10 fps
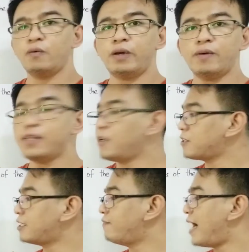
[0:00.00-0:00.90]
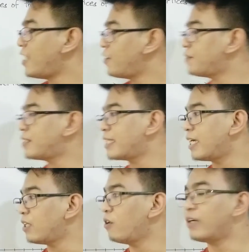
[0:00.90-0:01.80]
we will use the value of
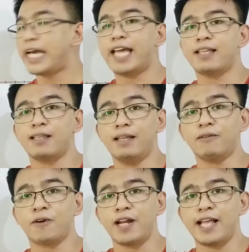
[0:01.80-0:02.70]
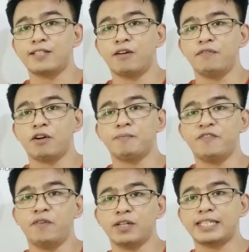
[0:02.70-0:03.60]
C to locate the coordinates of your
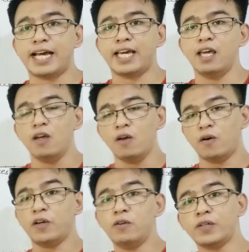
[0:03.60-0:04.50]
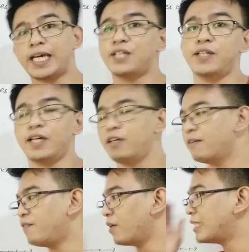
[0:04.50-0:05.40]
foci o yung location ng
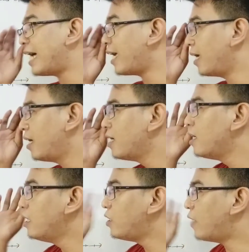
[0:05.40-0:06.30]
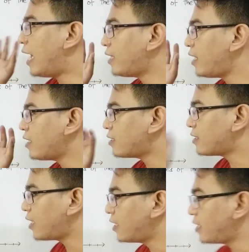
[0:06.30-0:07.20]
inyong foci. Yung ating
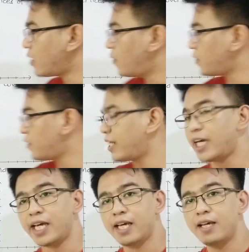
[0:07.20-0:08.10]
C is equal to 3.